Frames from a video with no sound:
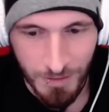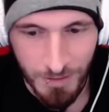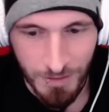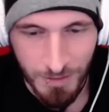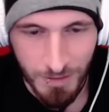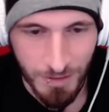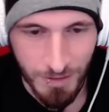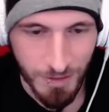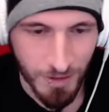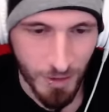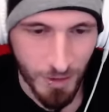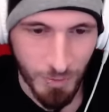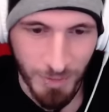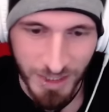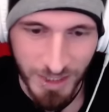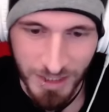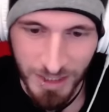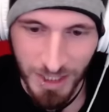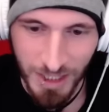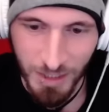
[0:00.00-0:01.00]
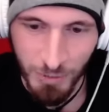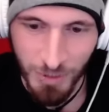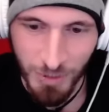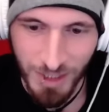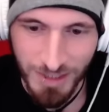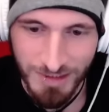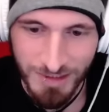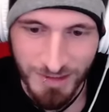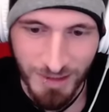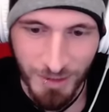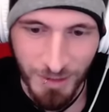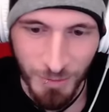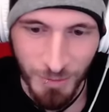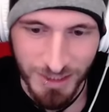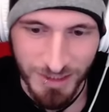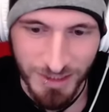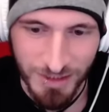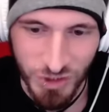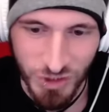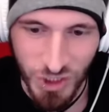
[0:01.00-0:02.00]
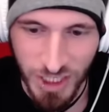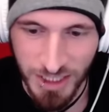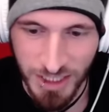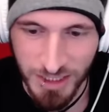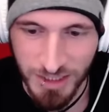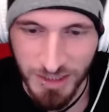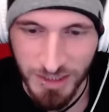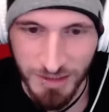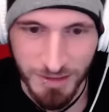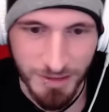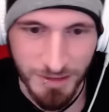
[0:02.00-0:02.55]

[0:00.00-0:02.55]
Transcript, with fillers: Oh my God, we're not stunning with this Jackie either.